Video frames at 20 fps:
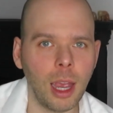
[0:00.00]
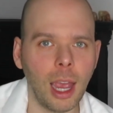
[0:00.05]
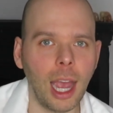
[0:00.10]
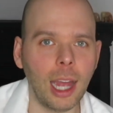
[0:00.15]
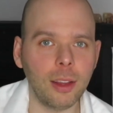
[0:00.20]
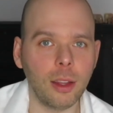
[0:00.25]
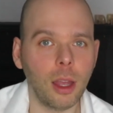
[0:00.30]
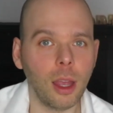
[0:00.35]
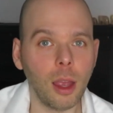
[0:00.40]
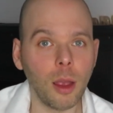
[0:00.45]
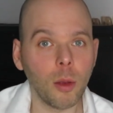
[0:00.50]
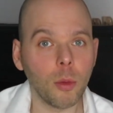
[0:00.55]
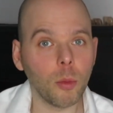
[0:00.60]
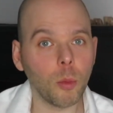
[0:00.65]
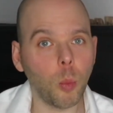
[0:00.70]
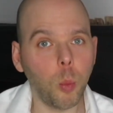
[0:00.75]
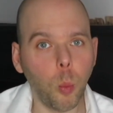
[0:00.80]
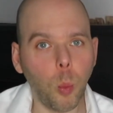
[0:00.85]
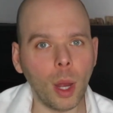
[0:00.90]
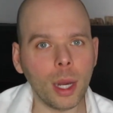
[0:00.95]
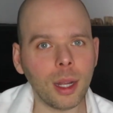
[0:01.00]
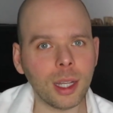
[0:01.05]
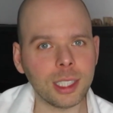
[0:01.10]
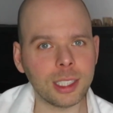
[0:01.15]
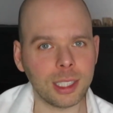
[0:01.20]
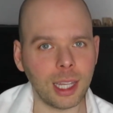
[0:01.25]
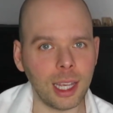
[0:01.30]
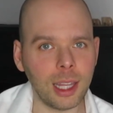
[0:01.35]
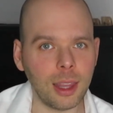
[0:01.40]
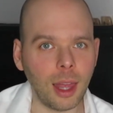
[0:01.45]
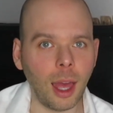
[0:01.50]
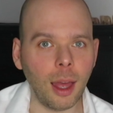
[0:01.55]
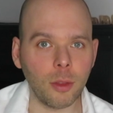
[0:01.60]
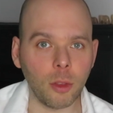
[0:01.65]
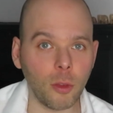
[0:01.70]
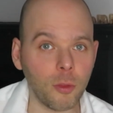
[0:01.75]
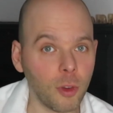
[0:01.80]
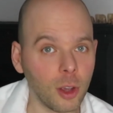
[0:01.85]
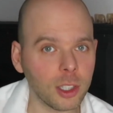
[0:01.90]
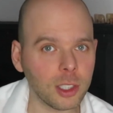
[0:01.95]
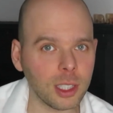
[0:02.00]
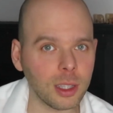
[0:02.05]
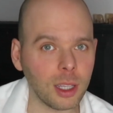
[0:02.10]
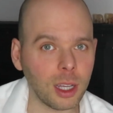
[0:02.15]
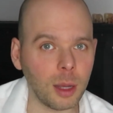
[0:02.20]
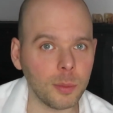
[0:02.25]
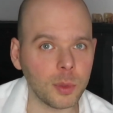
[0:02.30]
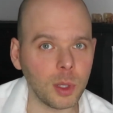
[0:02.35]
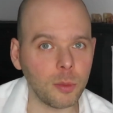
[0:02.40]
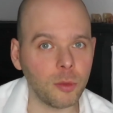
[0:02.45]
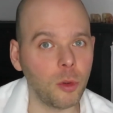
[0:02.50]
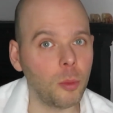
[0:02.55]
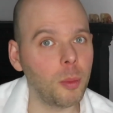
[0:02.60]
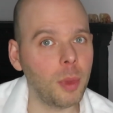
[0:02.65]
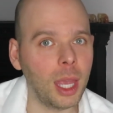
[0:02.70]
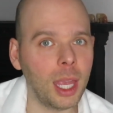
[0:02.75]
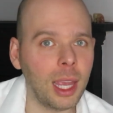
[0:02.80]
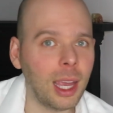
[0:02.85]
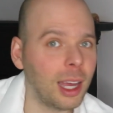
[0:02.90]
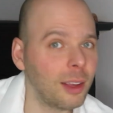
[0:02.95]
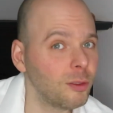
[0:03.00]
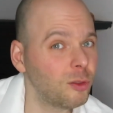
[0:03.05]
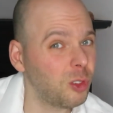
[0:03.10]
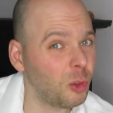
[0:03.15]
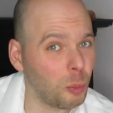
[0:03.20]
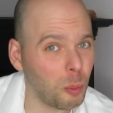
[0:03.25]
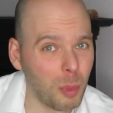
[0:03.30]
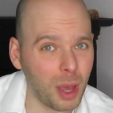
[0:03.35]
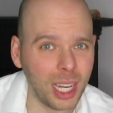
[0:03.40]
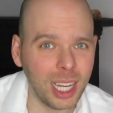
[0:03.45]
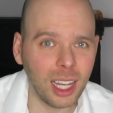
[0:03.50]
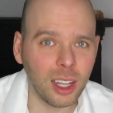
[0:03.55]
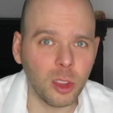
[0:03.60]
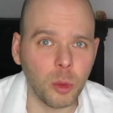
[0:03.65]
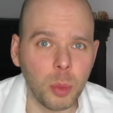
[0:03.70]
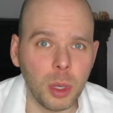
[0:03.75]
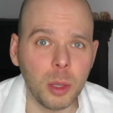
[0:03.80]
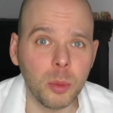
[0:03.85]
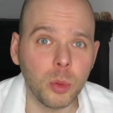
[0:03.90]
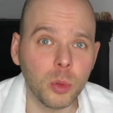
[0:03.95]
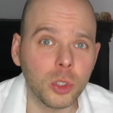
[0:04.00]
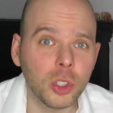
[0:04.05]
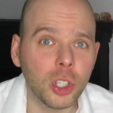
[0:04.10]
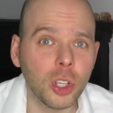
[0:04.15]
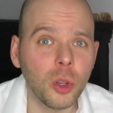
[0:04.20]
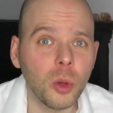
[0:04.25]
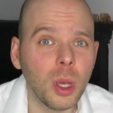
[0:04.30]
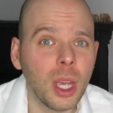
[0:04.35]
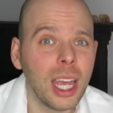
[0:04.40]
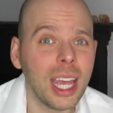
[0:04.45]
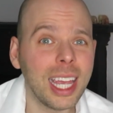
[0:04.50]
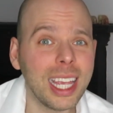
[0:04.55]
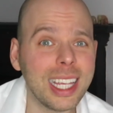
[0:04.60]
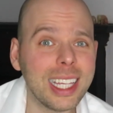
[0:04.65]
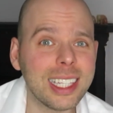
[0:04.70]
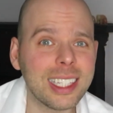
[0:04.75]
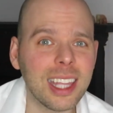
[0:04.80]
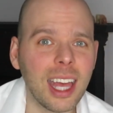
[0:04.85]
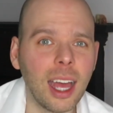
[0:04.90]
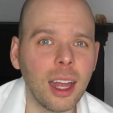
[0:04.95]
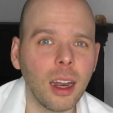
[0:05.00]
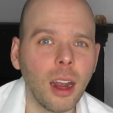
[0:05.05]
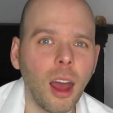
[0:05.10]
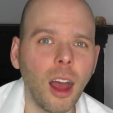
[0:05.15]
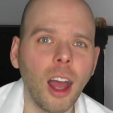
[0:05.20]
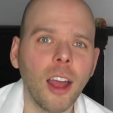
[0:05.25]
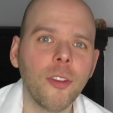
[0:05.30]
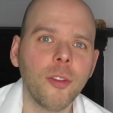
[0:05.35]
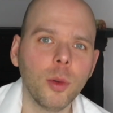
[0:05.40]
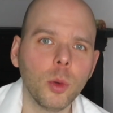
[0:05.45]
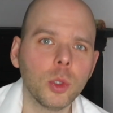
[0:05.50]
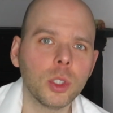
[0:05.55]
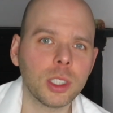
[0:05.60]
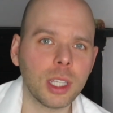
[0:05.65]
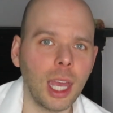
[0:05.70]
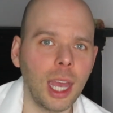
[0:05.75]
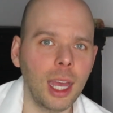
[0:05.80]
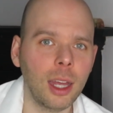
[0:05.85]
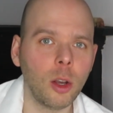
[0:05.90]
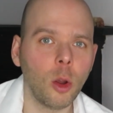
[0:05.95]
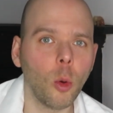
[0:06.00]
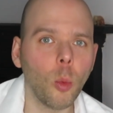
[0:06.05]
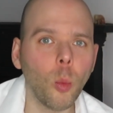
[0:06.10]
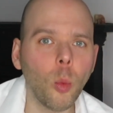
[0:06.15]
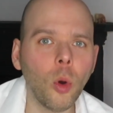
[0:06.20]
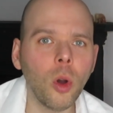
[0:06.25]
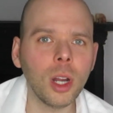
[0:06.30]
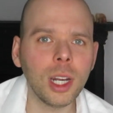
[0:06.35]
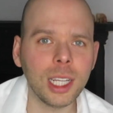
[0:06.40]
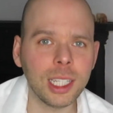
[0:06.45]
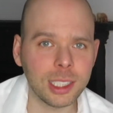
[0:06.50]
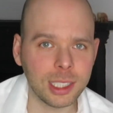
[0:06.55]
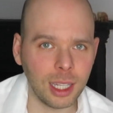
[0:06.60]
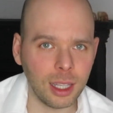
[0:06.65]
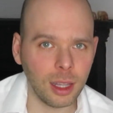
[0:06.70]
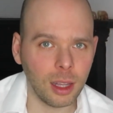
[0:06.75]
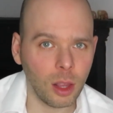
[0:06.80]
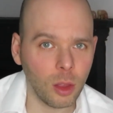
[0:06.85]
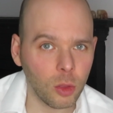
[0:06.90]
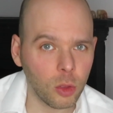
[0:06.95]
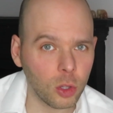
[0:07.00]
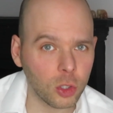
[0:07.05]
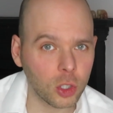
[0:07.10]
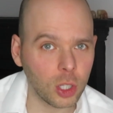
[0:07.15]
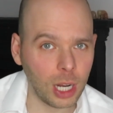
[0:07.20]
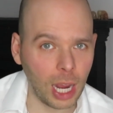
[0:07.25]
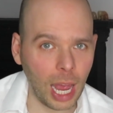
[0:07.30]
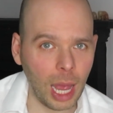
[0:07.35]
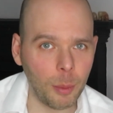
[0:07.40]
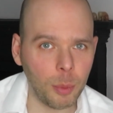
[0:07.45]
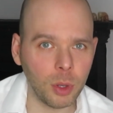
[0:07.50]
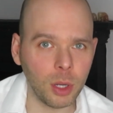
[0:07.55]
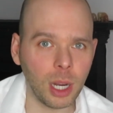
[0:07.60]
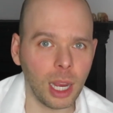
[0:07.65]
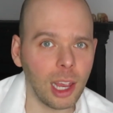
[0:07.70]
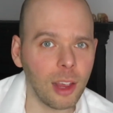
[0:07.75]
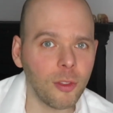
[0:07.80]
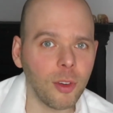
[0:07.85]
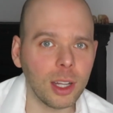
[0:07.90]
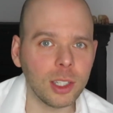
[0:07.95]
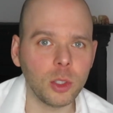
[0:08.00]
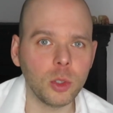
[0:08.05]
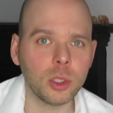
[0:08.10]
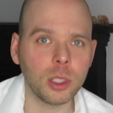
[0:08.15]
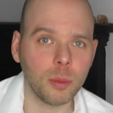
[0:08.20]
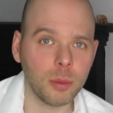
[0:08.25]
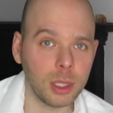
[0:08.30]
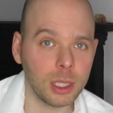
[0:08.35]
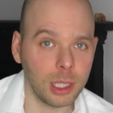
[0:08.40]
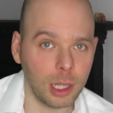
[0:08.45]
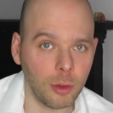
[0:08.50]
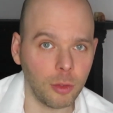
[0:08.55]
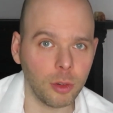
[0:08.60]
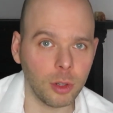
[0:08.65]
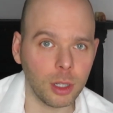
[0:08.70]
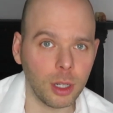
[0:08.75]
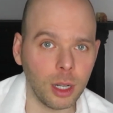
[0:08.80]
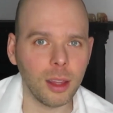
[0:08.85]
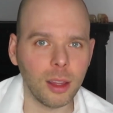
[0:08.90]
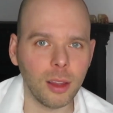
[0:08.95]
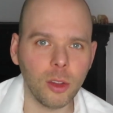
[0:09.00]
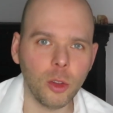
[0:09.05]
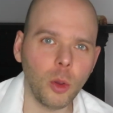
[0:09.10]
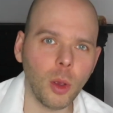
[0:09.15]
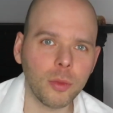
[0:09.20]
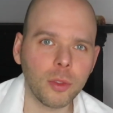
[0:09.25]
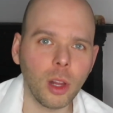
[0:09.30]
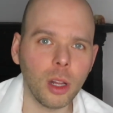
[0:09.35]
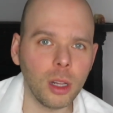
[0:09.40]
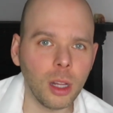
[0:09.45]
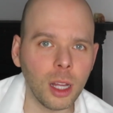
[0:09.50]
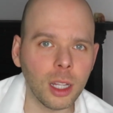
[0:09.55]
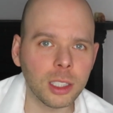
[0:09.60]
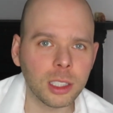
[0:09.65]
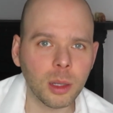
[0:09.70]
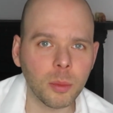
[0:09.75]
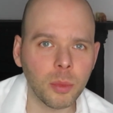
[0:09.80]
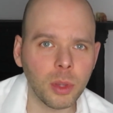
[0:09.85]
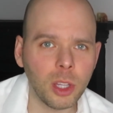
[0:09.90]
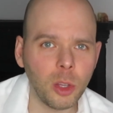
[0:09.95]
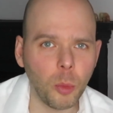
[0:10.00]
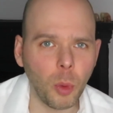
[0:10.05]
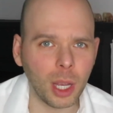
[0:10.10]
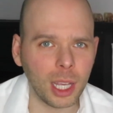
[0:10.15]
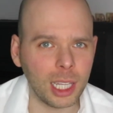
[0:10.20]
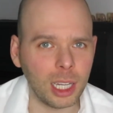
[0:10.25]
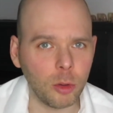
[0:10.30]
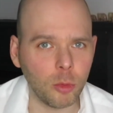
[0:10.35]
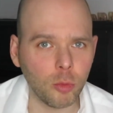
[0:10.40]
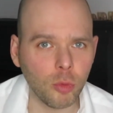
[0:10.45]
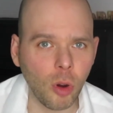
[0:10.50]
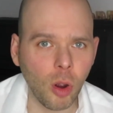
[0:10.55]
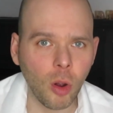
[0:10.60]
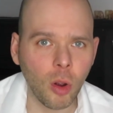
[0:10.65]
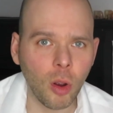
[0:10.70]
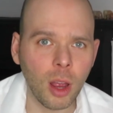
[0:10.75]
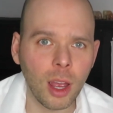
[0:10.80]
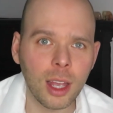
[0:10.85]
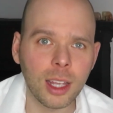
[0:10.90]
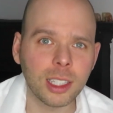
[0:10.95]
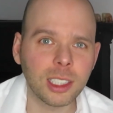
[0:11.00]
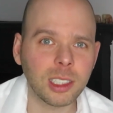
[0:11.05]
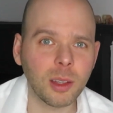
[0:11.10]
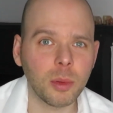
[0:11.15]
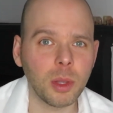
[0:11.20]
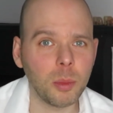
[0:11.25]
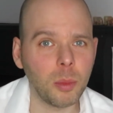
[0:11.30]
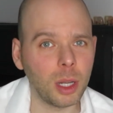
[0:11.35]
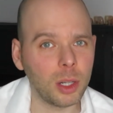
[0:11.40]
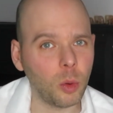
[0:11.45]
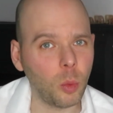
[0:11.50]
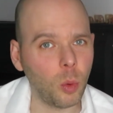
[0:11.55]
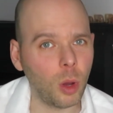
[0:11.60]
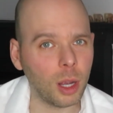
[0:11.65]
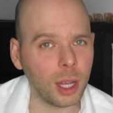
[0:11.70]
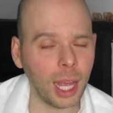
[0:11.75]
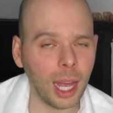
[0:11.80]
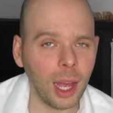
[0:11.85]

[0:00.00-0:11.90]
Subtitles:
And when I say that, the first thing that comes up for me and for many other people too, is that I feel scared. What is it that's going to happen if I do something different? You have to learn something, you might get it wrong, something might not work